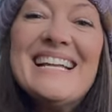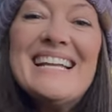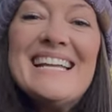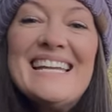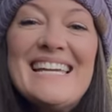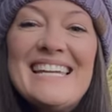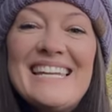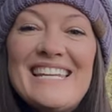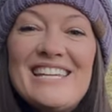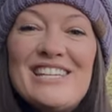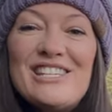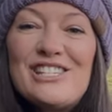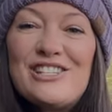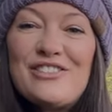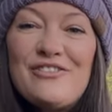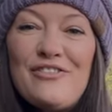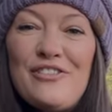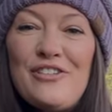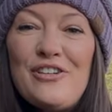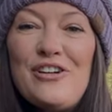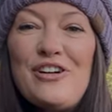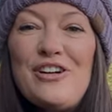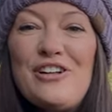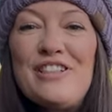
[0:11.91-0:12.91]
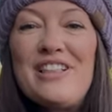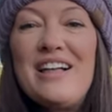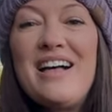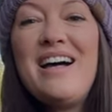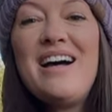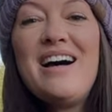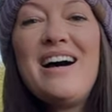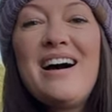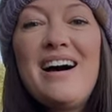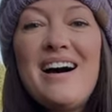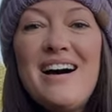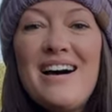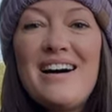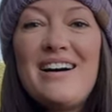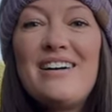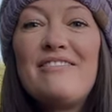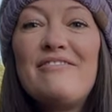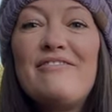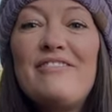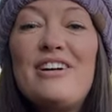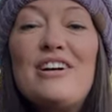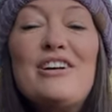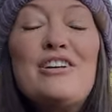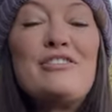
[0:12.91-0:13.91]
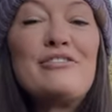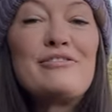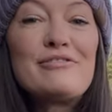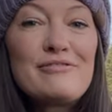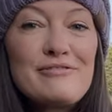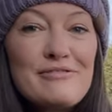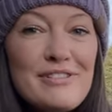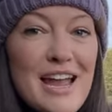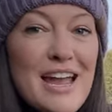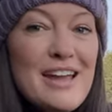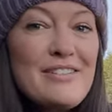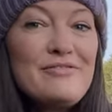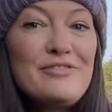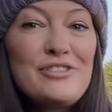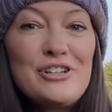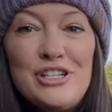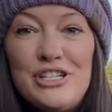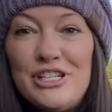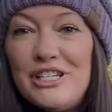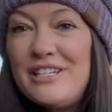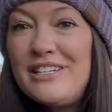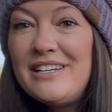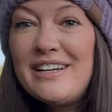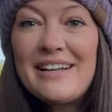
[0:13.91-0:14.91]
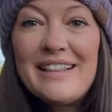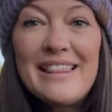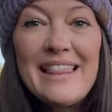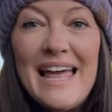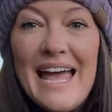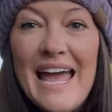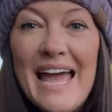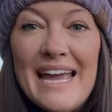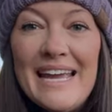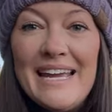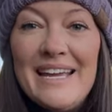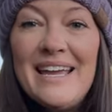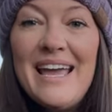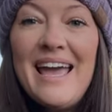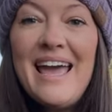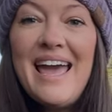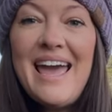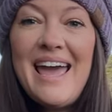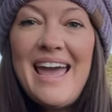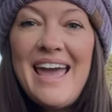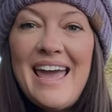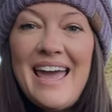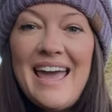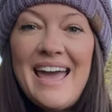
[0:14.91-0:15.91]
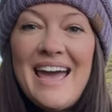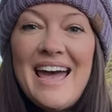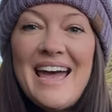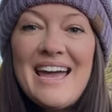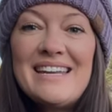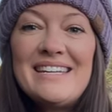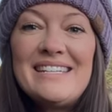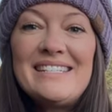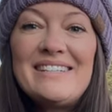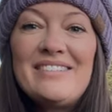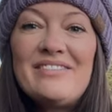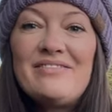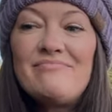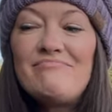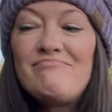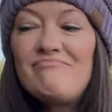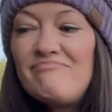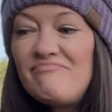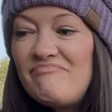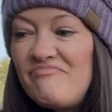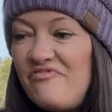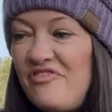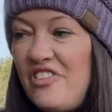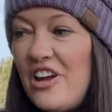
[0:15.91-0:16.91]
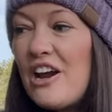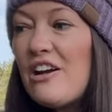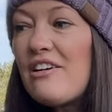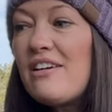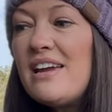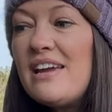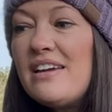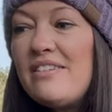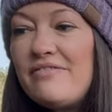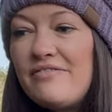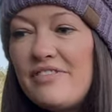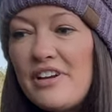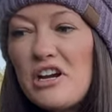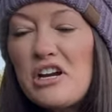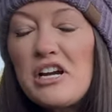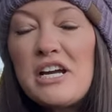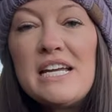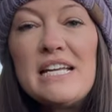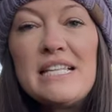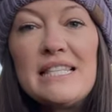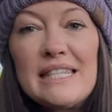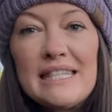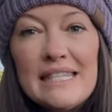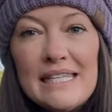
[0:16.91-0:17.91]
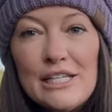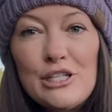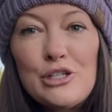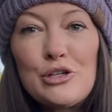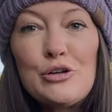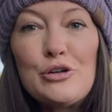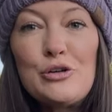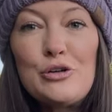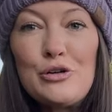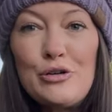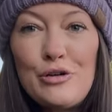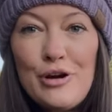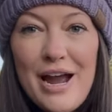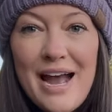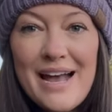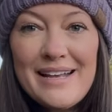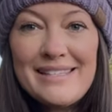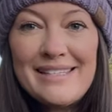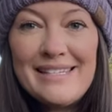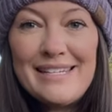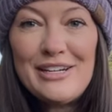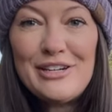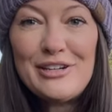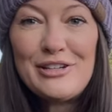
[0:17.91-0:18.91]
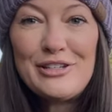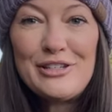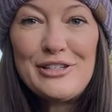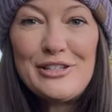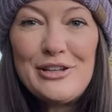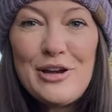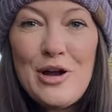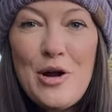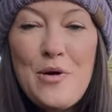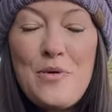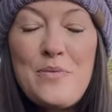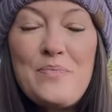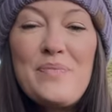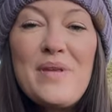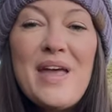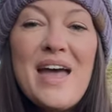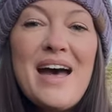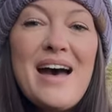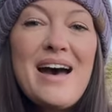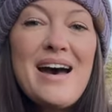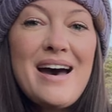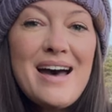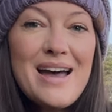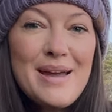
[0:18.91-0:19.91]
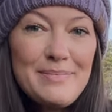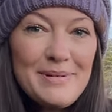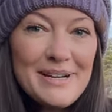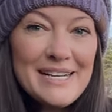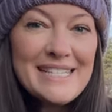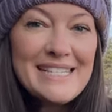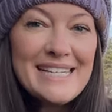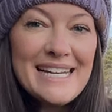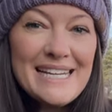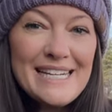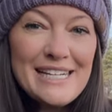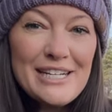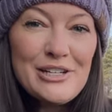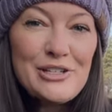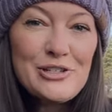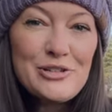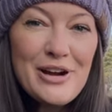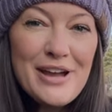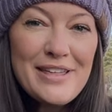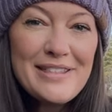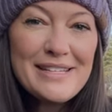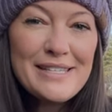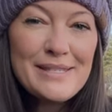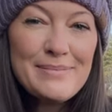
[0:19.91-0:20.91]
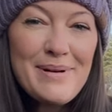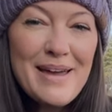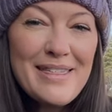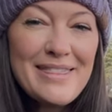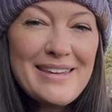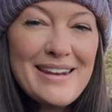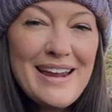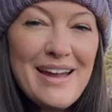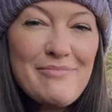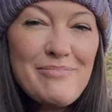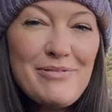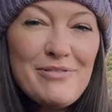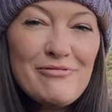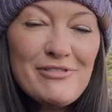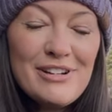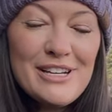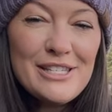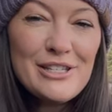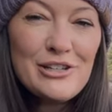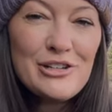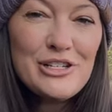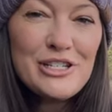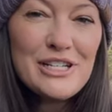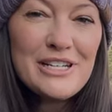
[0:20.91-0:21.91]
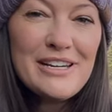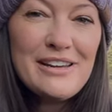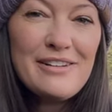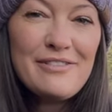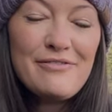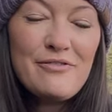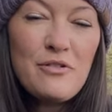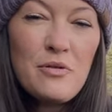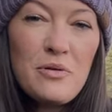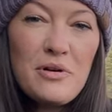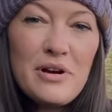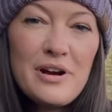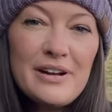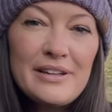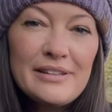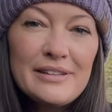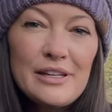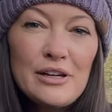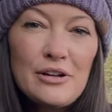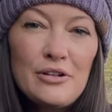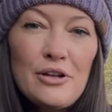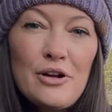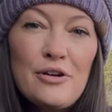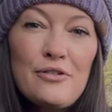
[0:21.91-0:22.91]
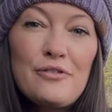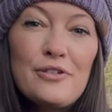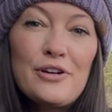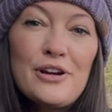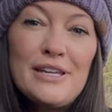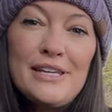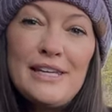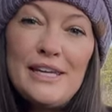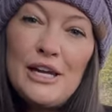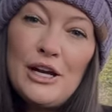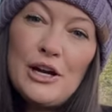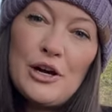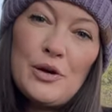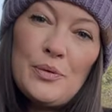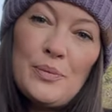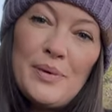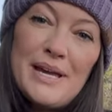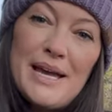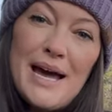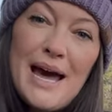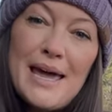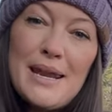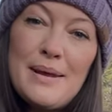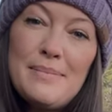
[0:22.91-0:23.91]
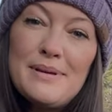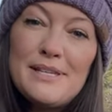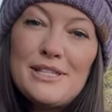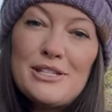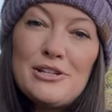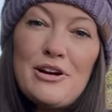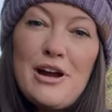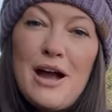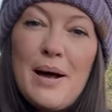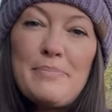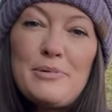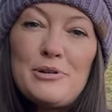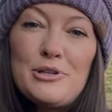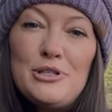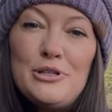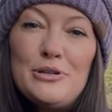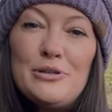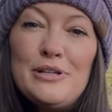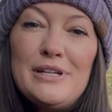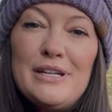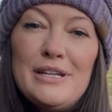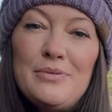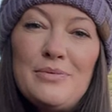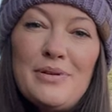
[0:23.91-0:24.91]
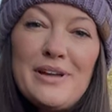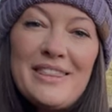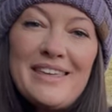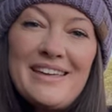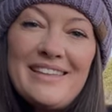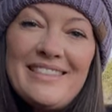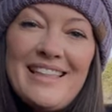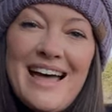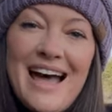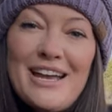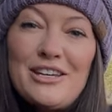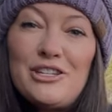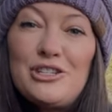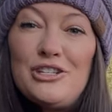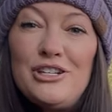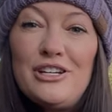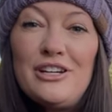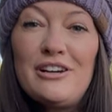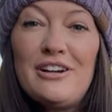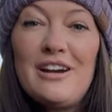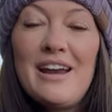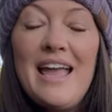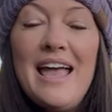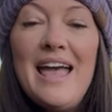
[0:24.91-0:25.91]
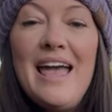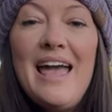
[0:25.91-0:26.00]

it is full of red Virginia clay and very, very little grass here. So I'm excited to try this method. I've been researching it for a little over a year. We kind of missed our opportunity with it last year.